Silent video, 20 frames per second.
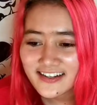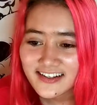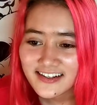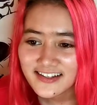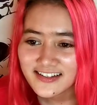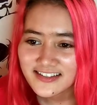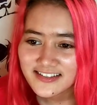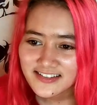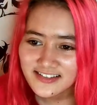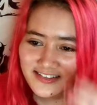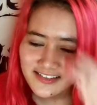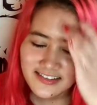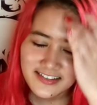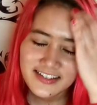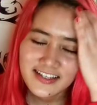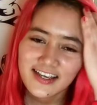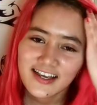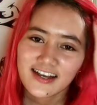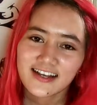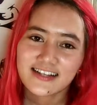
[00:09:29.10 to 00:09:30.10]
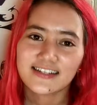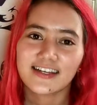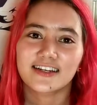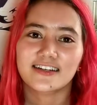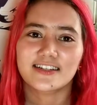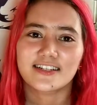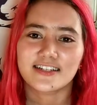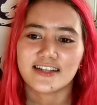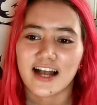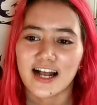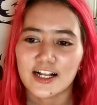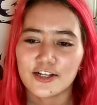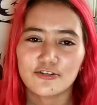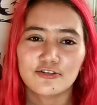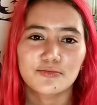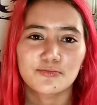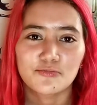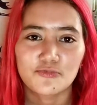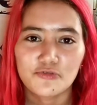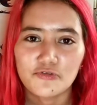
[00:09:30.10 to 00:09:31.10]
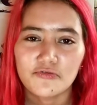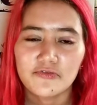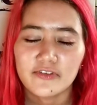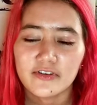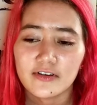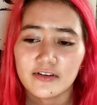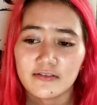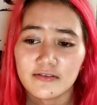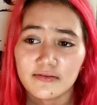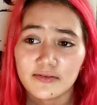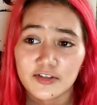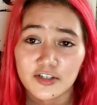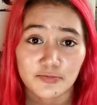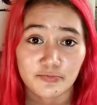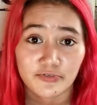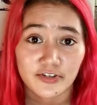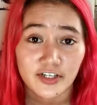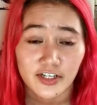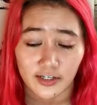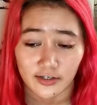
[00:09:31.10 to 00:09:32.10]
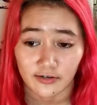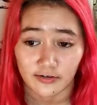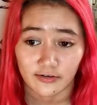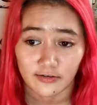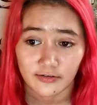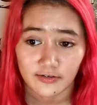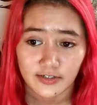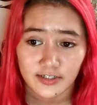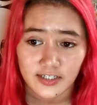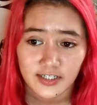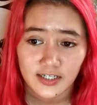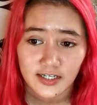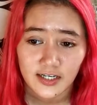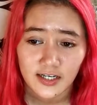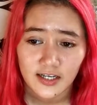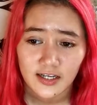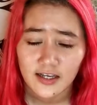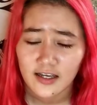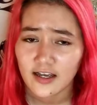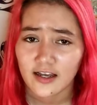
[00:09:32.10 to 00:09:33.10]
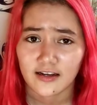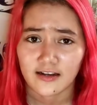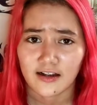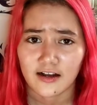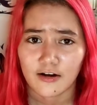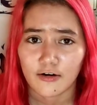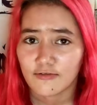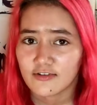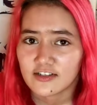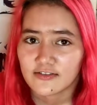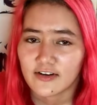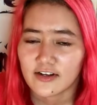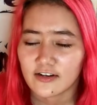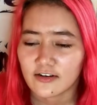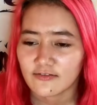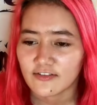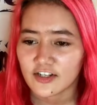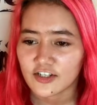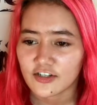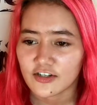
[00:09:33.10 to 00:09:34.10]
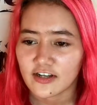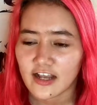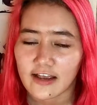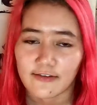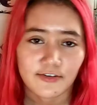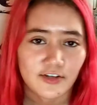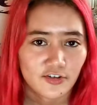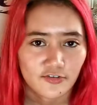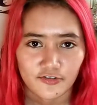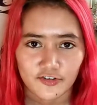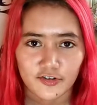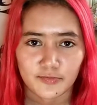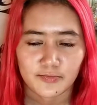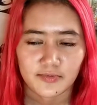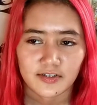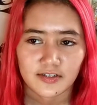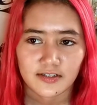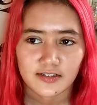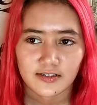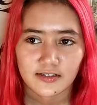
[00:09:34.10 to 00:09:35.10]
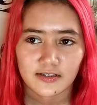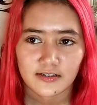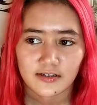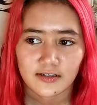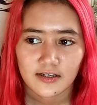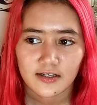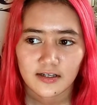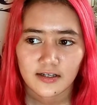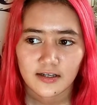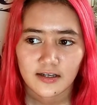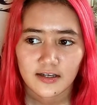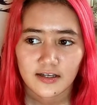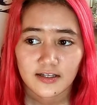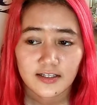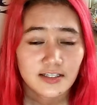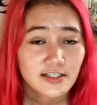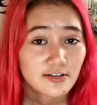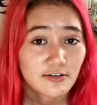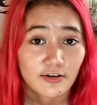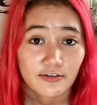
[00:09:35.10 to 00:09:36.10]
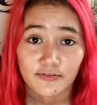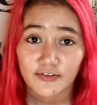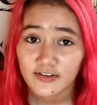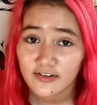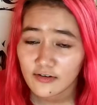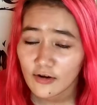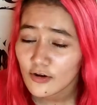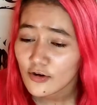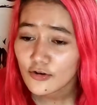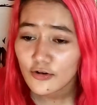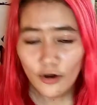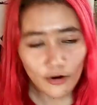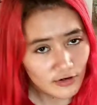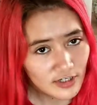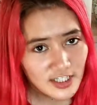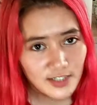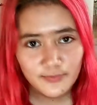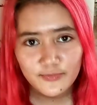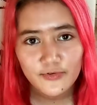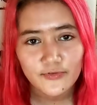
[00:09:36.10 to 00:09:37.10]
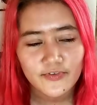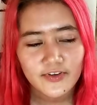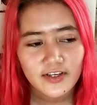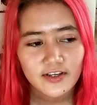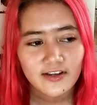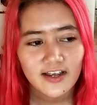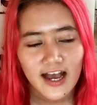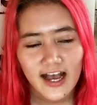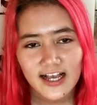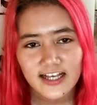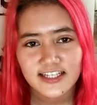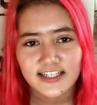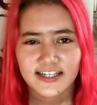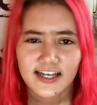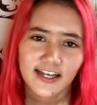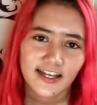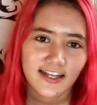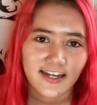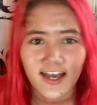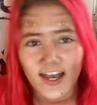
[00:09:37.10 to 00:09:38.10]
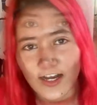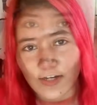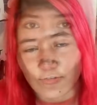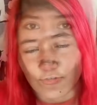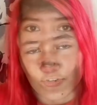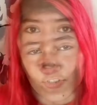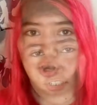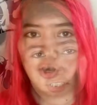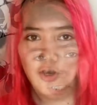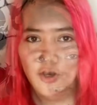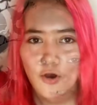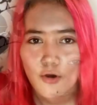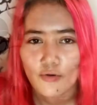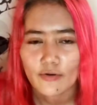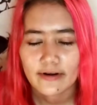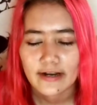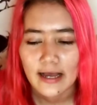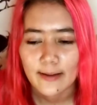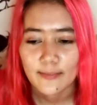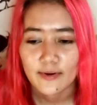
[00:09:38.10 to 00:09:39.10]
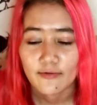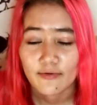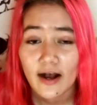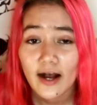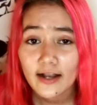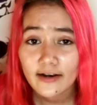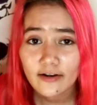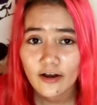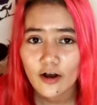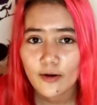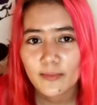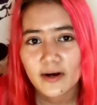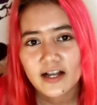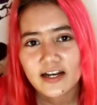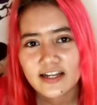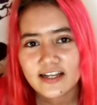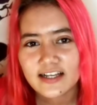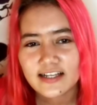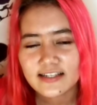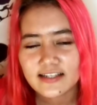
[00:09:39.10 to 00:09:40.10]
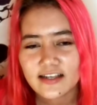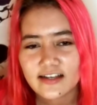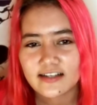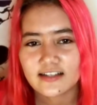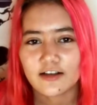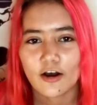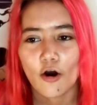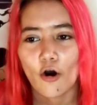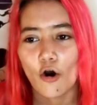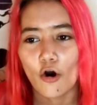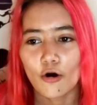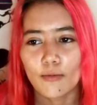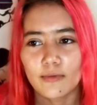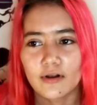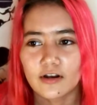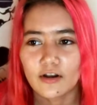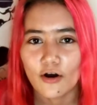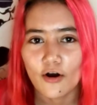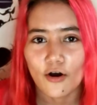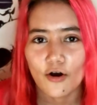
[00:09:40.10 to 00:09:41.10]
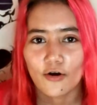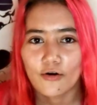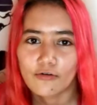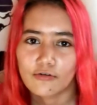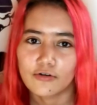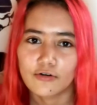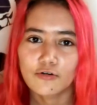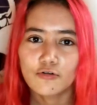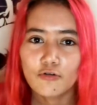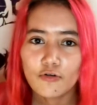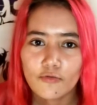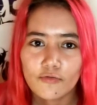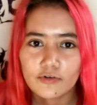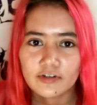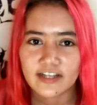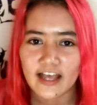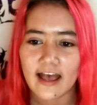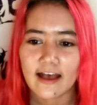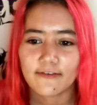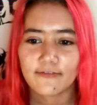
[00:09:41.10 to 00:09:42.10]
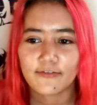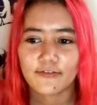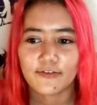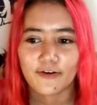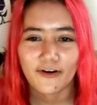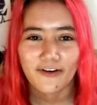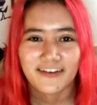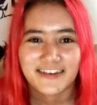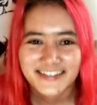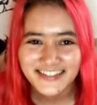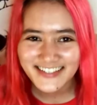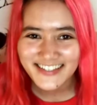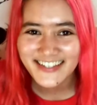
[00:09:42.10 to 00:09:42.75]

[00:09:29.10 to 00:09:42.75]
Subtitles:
of. So yeah, it's like a childhood movie. It's pretty good, and I always wanna watch it every Christmas. So if you don't know this movie, guys, check it out. Oh, number 1 on my list is Home Alone. Who would have thought?